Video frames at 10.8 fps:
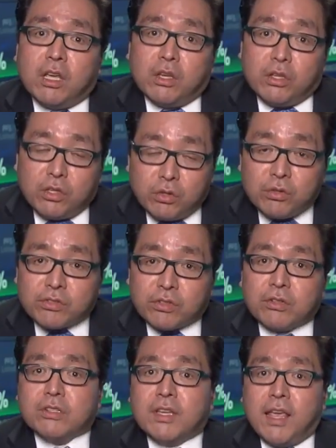
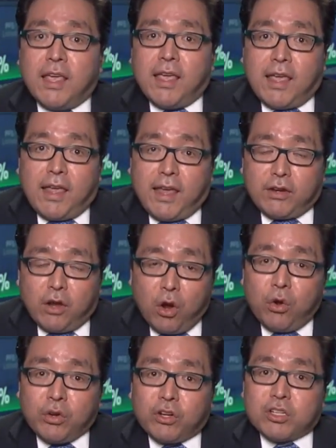users and
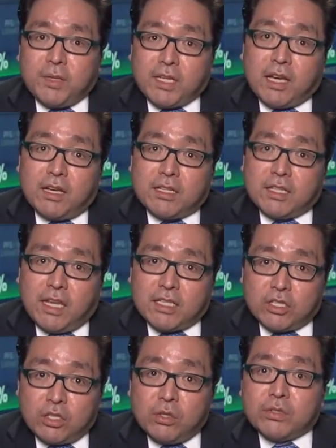owners because
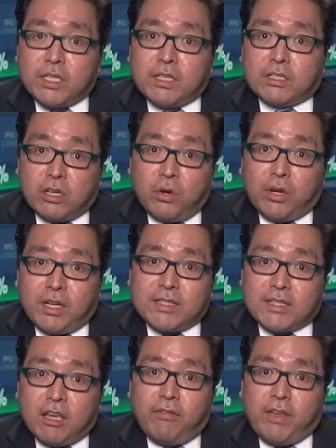it's using the token
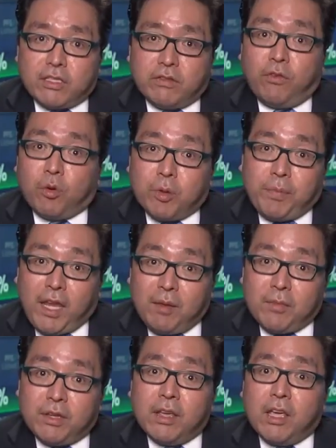itself as a form of
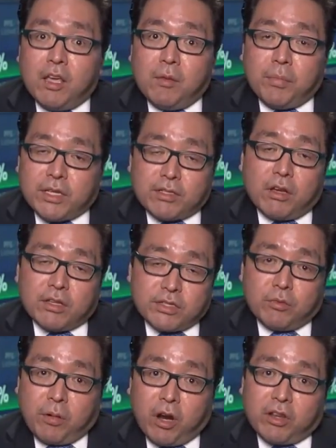payment, but it's
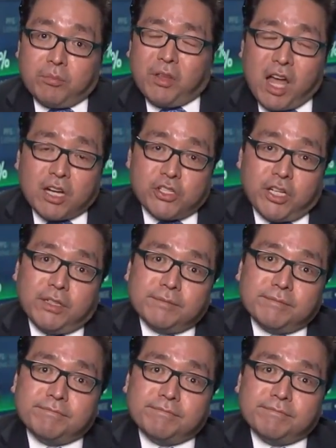also part of the blockchain.